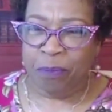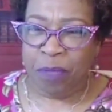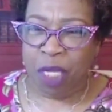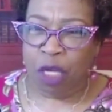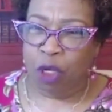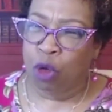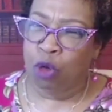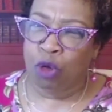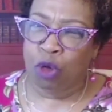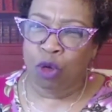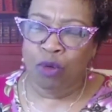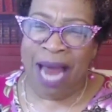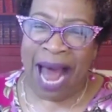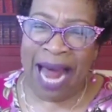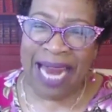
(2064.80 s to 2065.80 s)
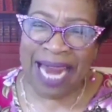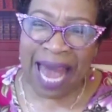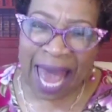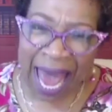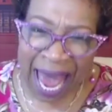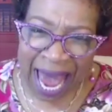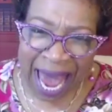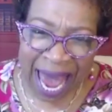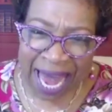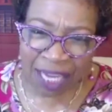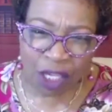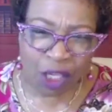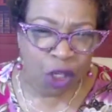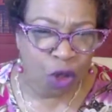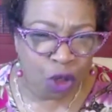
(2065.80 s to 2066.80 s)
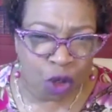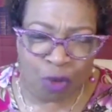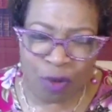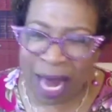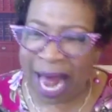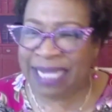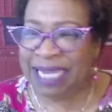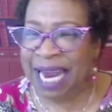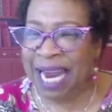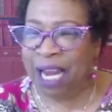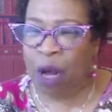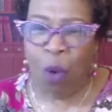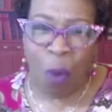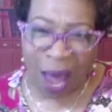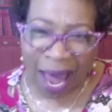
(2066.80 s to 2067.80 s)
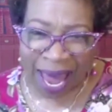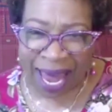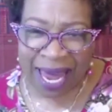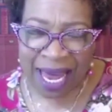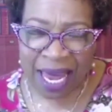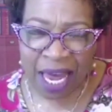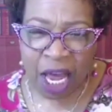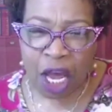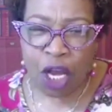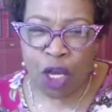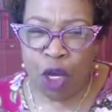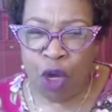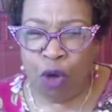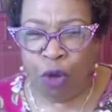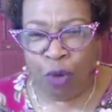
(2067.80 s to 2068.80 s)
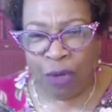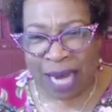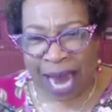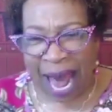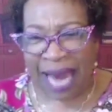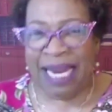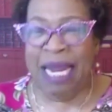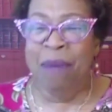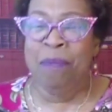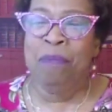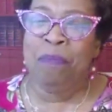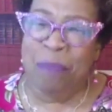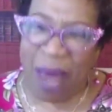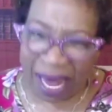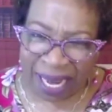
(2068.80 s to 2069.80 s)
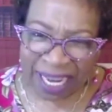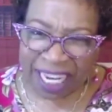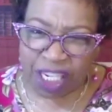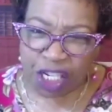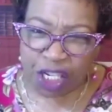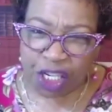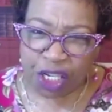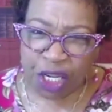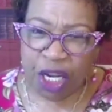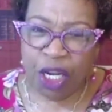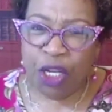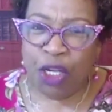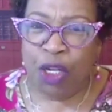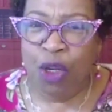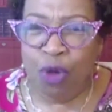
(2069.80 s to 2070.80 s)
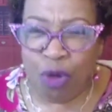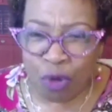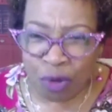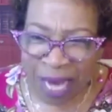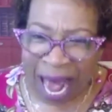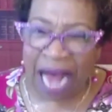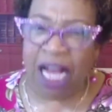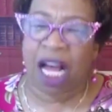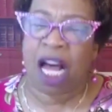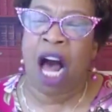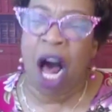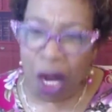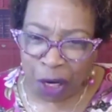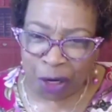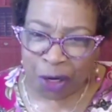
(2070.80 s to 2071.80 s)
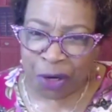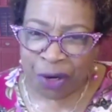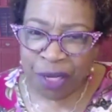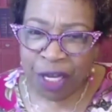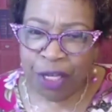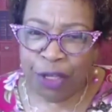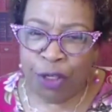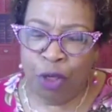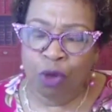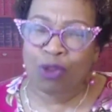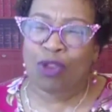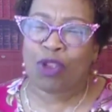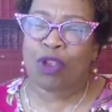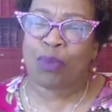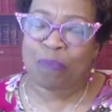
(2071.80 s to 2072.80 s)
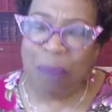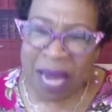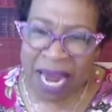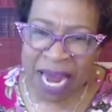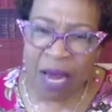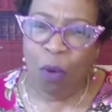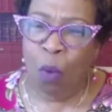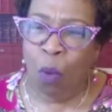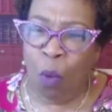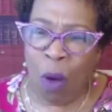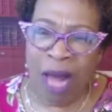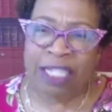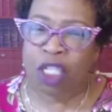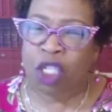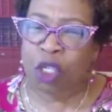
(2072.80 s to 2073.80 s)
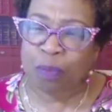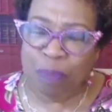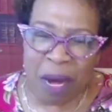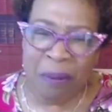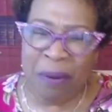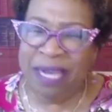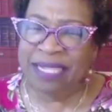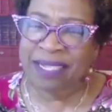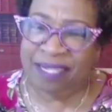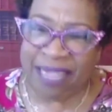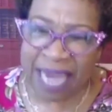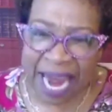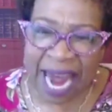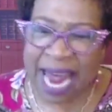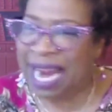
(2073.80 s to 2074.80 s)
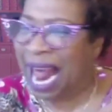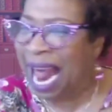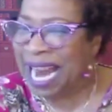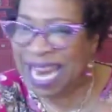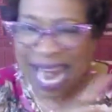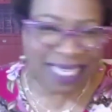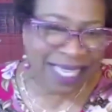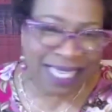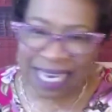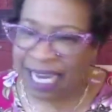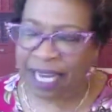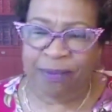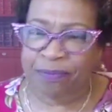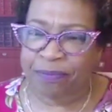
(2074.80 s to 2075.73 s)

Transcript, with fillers: You do not add. You do not take away. You do not embellish. You do not color. You speak what Spirit said, and that's it.